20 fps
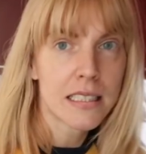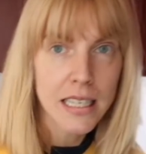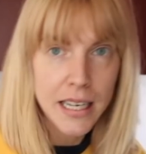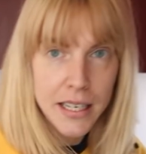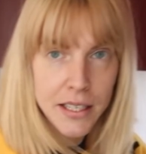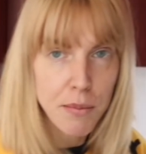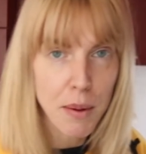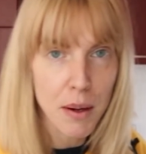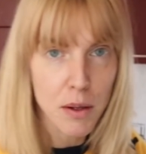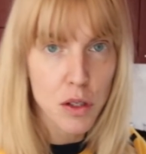
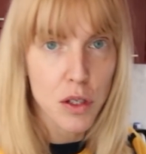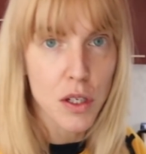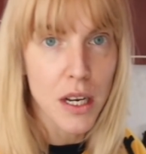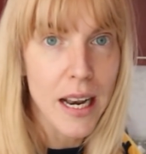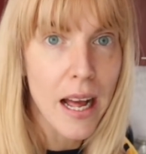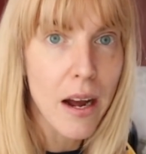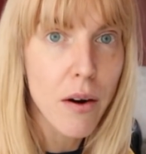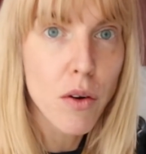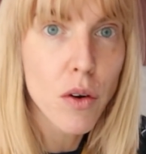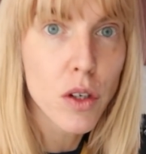in about
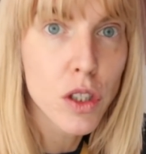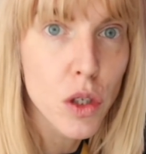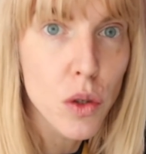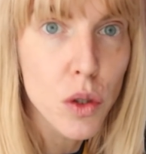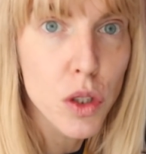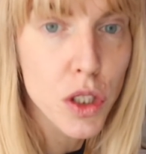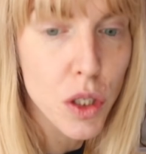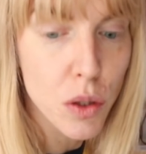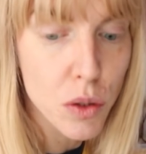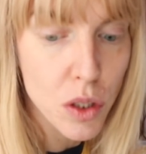an hour
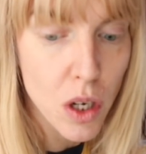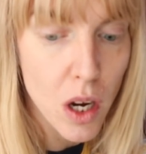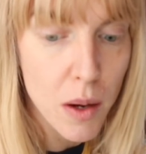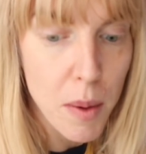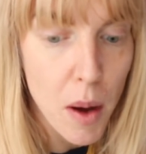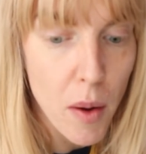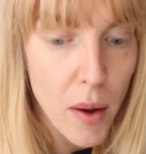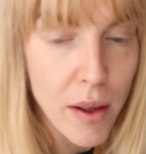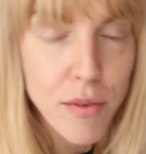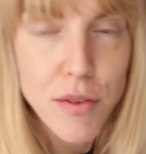or so
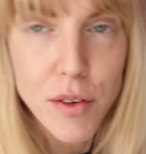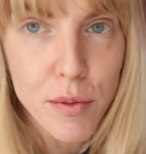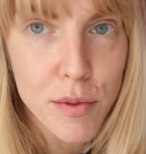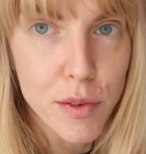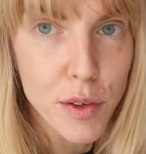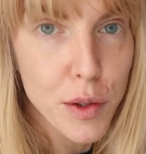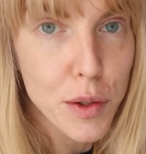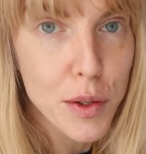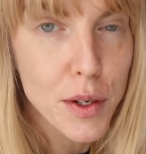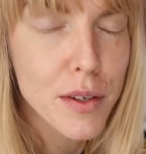time I'll have some
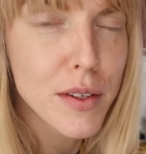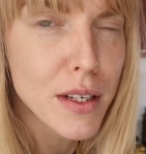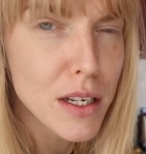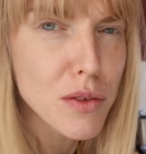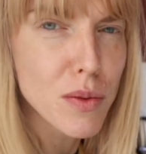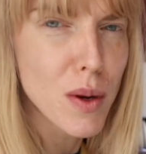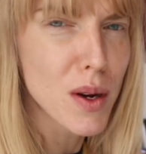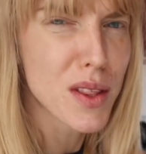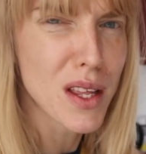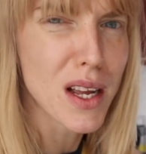food.
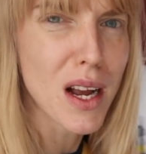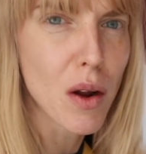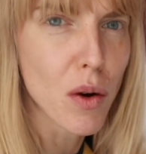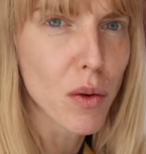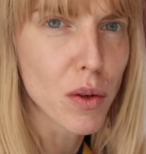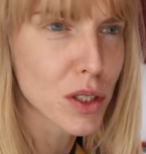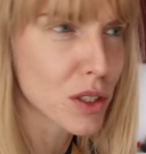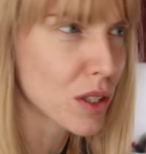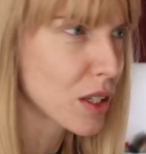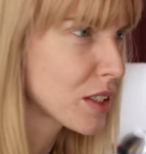That's what I think how
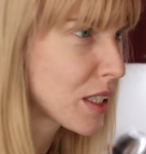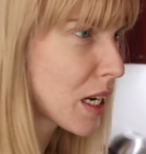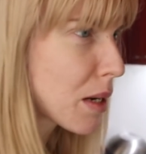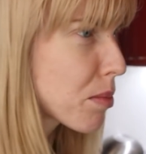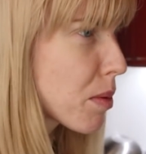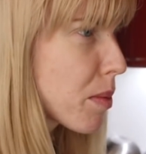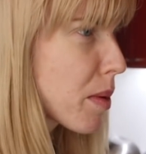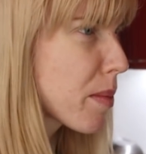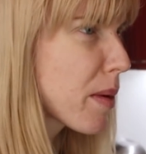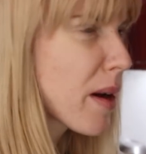long it's going to
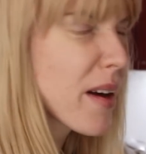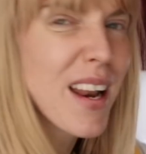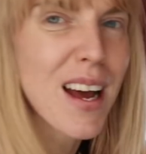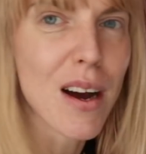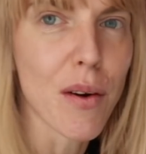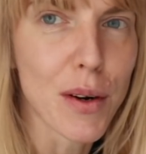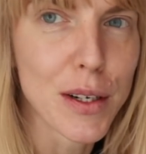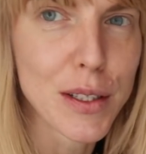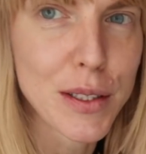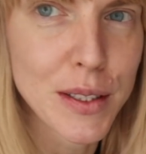take, probably about an
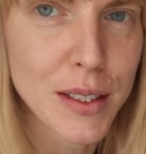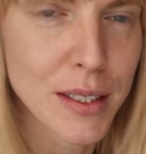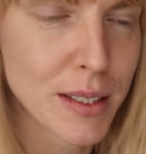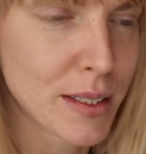hour.